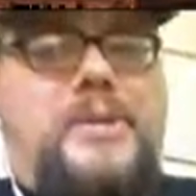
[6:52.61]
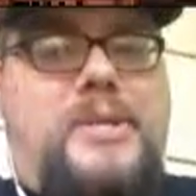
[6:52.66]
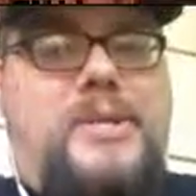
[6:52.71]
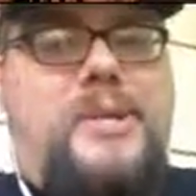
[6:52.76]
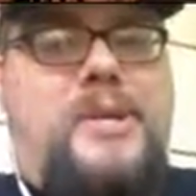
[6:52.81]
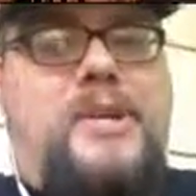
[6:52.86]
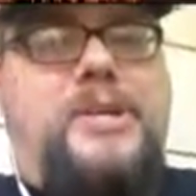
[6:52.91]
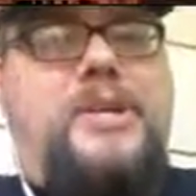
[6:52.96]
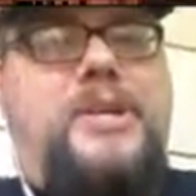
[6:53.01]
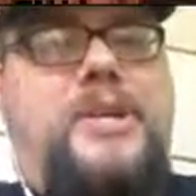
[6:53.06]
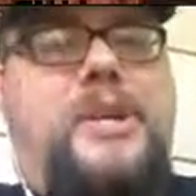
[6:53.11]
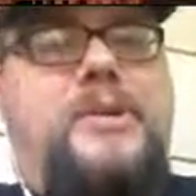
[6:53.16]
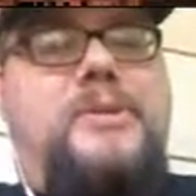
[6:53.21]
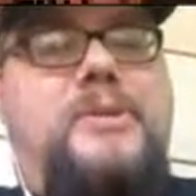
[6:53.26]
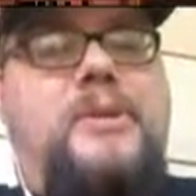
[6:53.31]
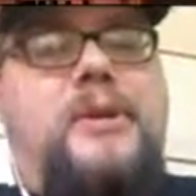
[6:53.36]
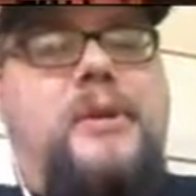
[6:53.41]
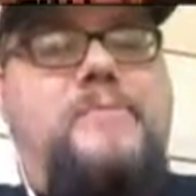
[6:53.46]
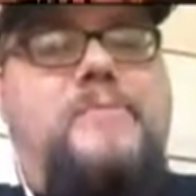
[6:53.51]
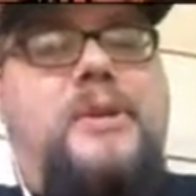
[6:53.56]
search, she
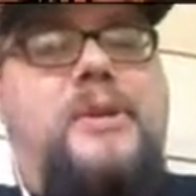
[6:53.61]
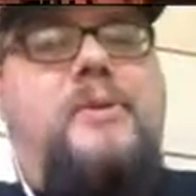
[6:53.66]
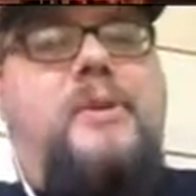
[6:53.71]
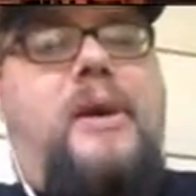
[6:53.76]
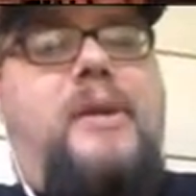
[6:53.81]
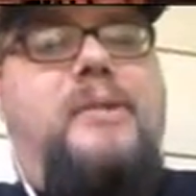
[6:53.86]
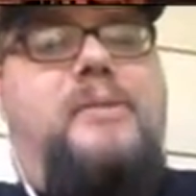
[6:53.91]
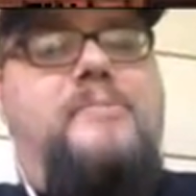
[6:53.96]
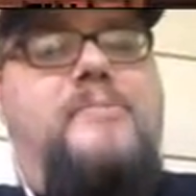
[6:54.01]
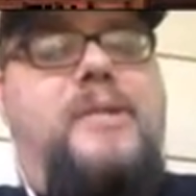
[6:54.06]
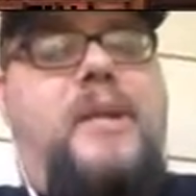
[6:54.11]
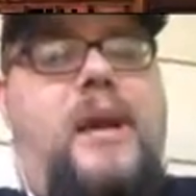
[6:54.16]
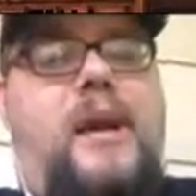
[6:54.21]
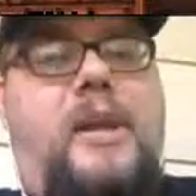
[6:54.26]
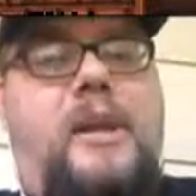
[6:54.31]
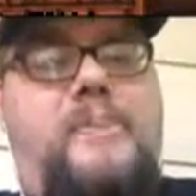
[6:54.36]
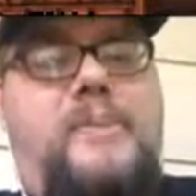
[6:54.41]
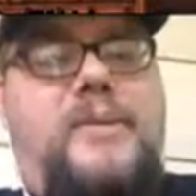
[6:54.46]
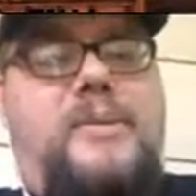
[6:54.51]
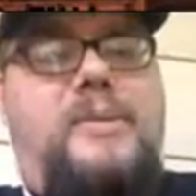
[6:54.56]
also comes across some
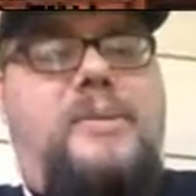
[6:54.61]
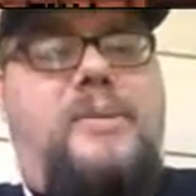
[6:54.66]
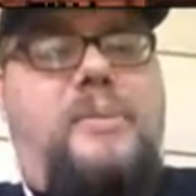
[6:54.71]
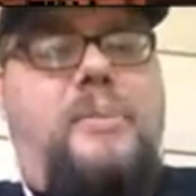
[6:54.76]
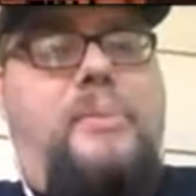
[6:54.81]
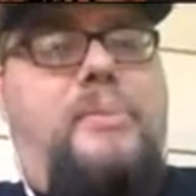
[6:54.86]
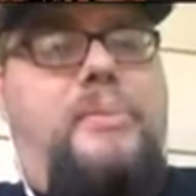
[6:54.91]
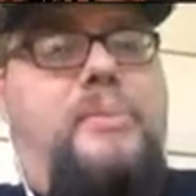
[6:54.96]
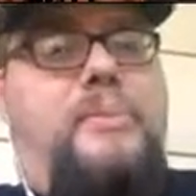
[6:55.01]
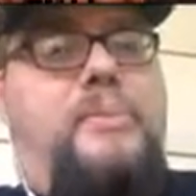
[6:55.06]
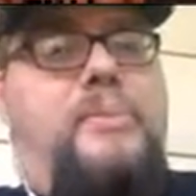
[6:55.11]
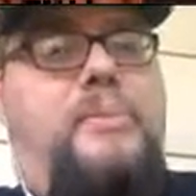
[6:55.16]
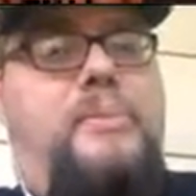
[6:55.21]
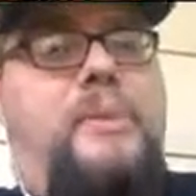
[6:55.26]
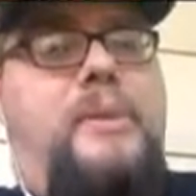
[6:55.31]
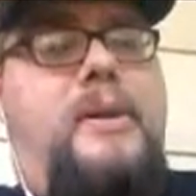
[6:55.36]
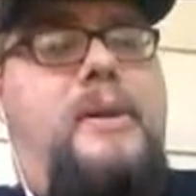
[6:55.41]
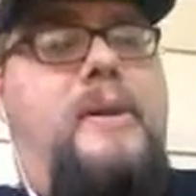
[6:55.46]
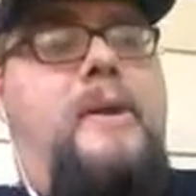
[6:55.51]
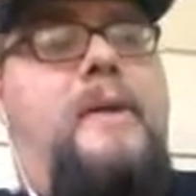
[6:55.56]
documents.
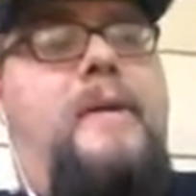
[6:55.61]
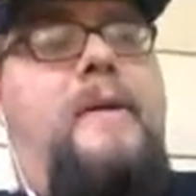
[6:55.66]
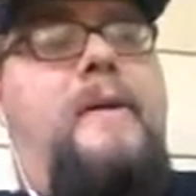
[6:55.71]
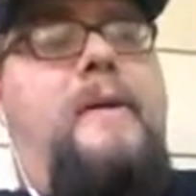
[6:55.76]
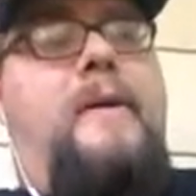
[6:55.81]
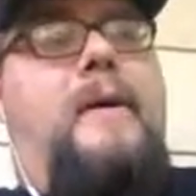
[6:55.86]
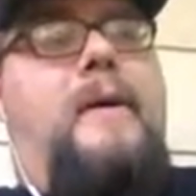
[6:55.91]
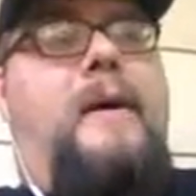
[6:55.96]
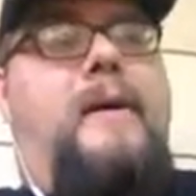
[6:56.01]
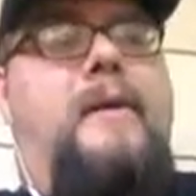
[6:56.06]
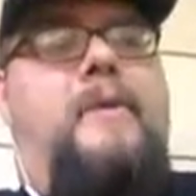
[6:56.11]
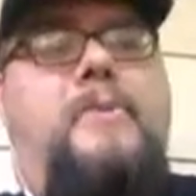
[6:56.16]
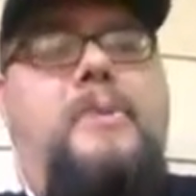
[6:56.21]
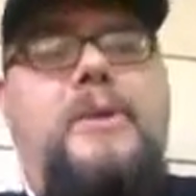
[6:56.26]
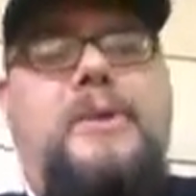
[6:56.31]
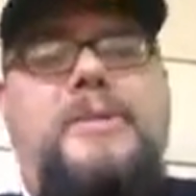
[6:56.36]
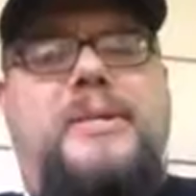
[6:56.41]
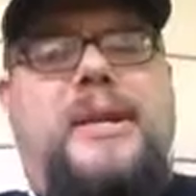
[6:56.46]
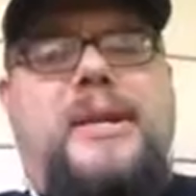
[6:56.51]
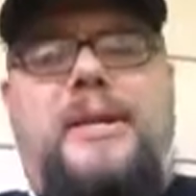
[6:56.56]

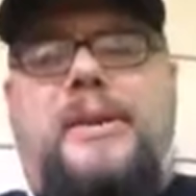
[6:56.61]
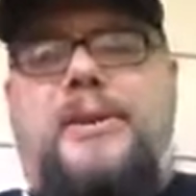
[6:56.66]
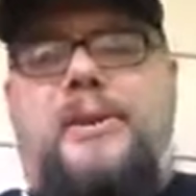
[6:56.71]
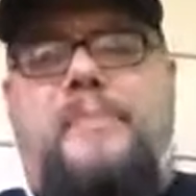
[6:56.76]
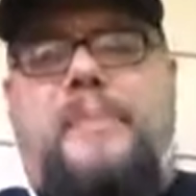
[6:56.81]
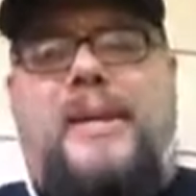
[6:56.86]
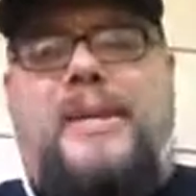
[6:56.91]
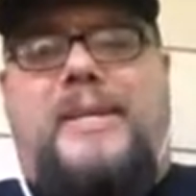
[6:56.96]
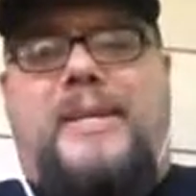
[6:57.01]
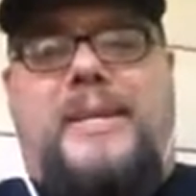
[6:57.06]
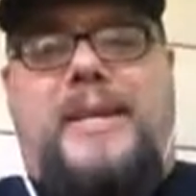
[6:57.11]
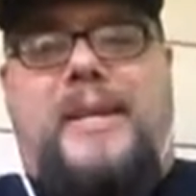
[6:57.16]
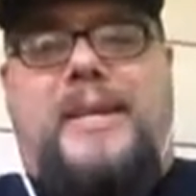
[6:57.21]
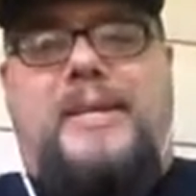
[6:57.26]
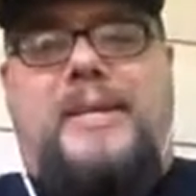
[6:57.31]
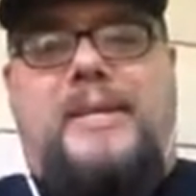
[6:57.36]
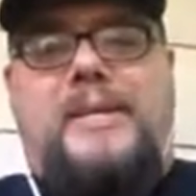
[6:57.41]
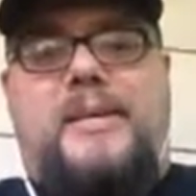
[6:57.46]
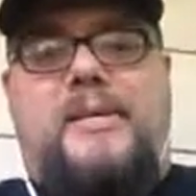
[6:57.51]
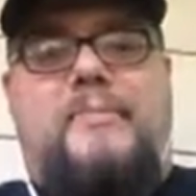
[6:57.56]
What looks like it could be a
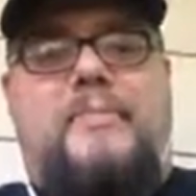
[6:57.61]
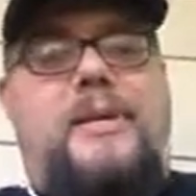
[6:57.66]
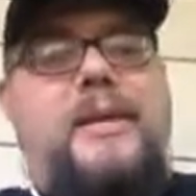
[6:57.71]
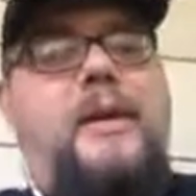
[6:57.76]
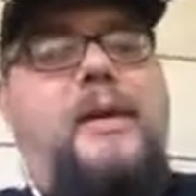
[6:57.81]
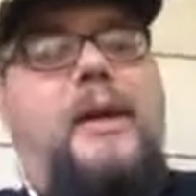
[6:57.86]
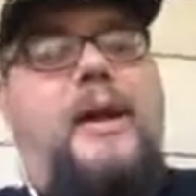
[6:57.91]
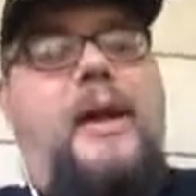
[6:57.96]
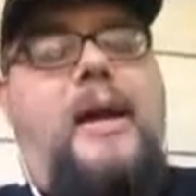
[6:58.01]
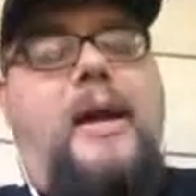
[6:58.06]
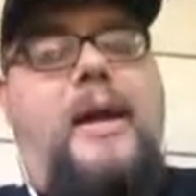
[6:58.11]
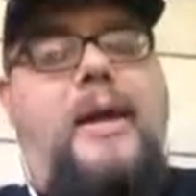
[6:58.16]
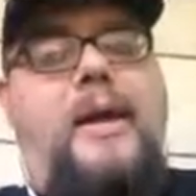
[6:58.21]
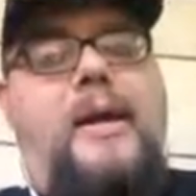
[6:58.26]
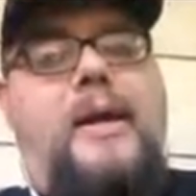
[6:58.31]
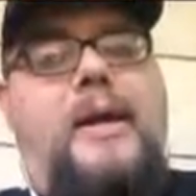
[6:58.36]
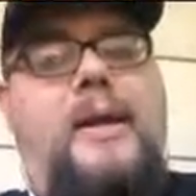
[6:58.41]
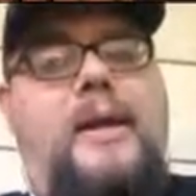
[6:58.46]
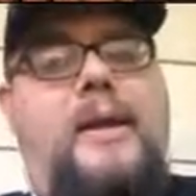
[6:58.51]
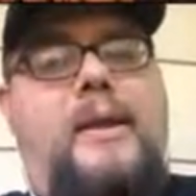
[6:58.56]
deed to something,
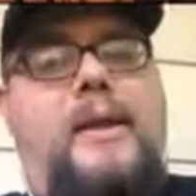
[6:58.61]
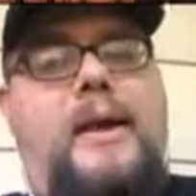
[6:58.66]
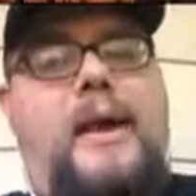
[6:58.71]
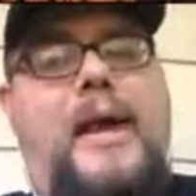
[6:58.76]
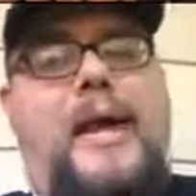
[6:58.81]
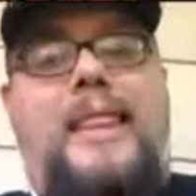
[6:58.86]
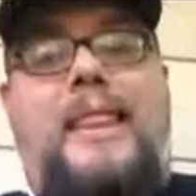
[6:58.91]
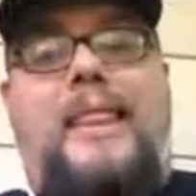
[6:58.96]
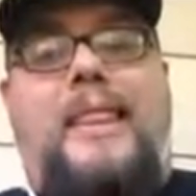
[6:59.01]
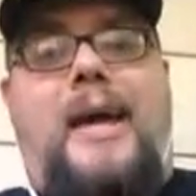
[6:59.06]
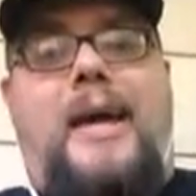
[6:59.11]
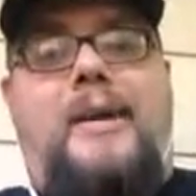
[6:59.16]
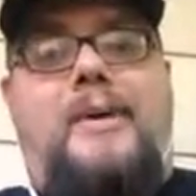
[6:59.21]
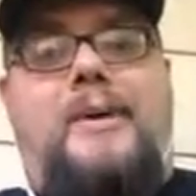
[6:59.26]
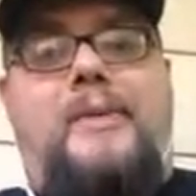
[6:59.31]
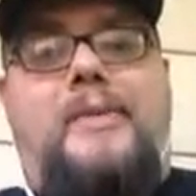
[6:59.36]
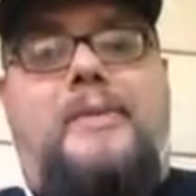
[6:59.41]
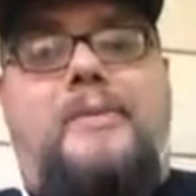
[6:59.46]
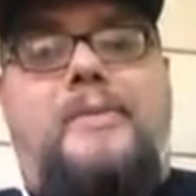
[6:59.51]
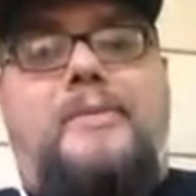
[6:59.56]
and a
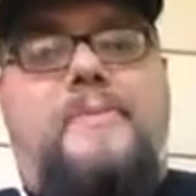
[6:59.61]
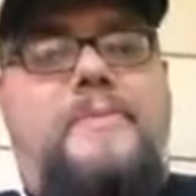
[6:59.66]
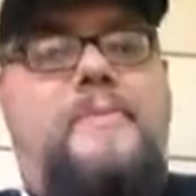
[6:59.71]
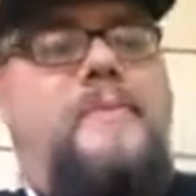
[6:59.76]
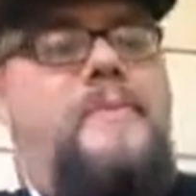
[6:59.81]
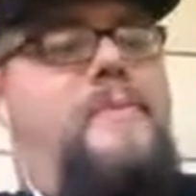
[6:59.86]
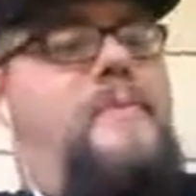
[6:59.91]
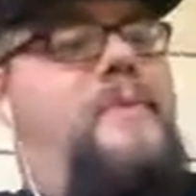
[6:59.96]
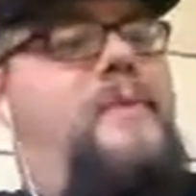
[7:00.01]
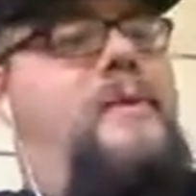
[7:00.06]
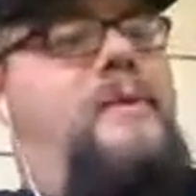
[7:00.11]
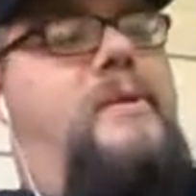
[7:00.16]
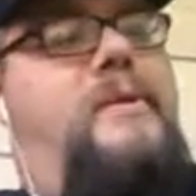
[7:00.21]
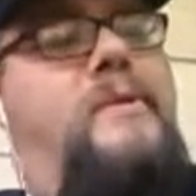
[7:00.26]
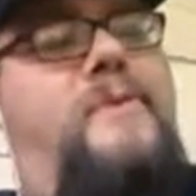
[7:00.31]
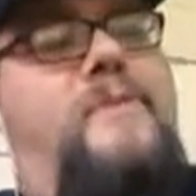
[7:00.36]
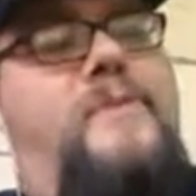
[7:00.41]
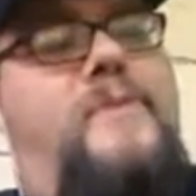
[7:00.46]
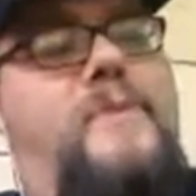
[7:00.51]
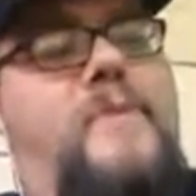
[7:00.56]
letter
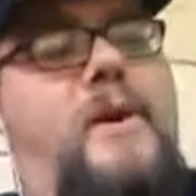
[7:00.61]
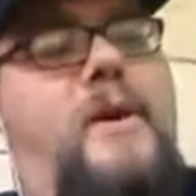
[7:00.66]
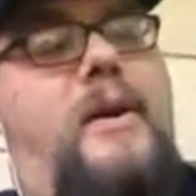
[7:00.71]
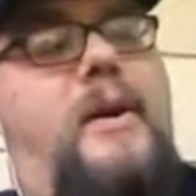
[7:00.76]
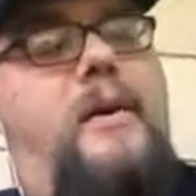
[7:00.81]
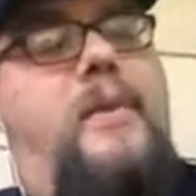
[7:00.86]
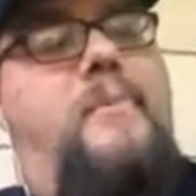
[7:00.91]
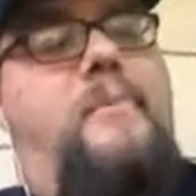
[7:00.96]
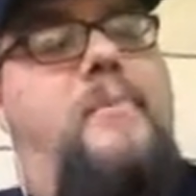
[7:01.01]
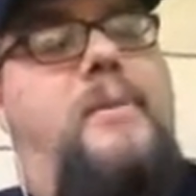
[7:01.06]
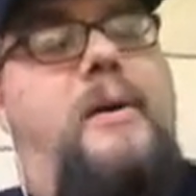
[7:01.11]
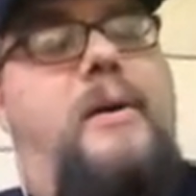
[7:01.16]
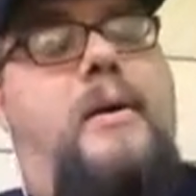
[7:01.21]
from